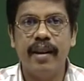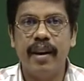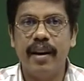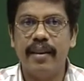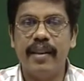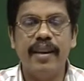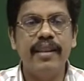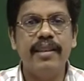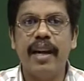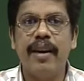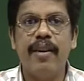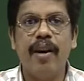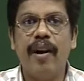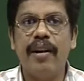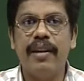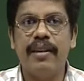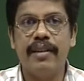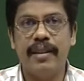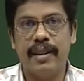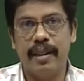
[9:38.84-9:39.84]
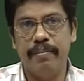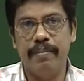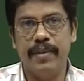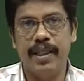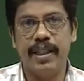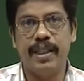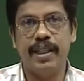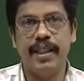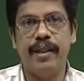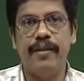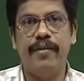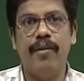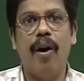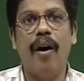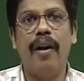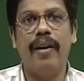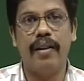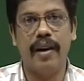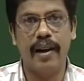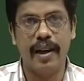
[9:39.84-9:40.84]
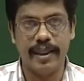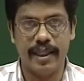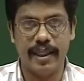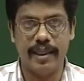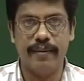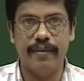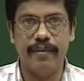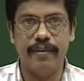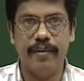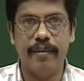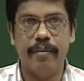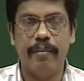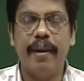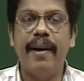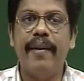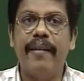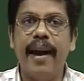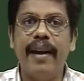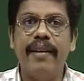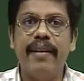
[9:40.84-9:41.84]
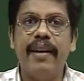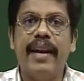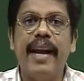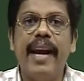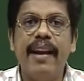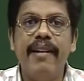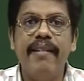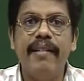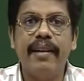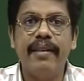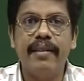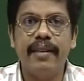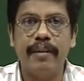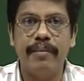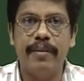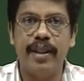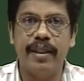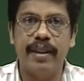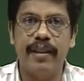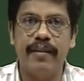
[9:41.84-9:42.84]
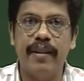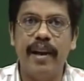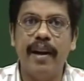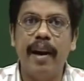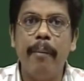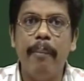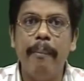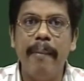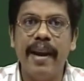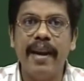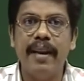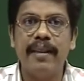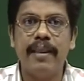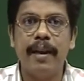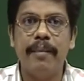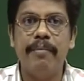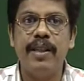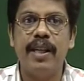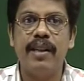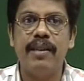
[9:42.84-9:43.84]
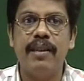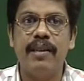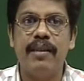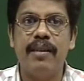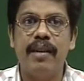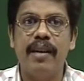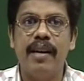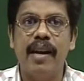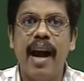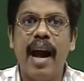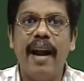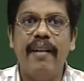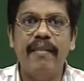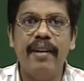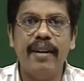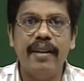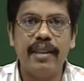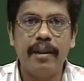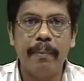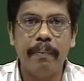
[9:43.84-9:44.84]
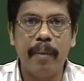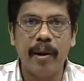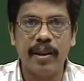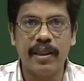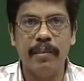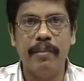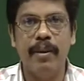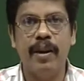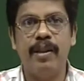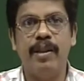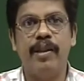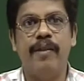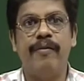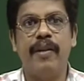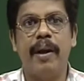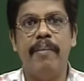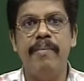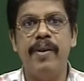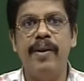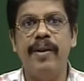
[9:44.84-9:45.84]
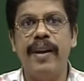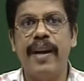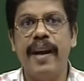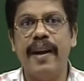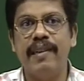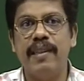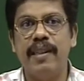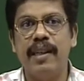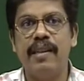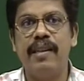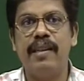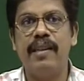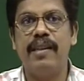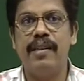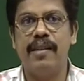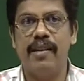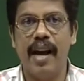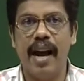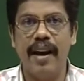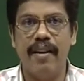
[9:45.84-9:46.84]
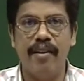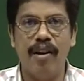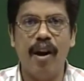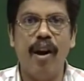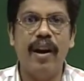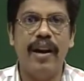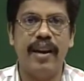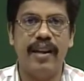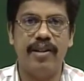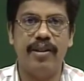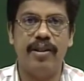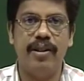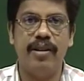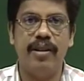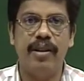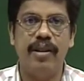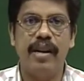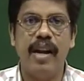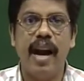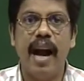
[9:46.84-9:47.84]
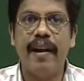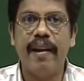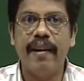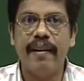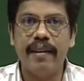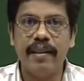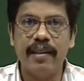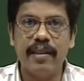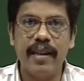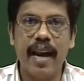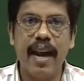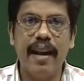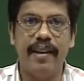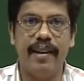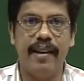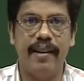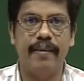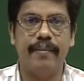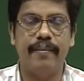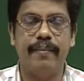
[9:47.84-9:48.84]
things are not subjective or relative, but rather intersubjective. There are many subjects and there is a possibility of communication and knowledge and understanding.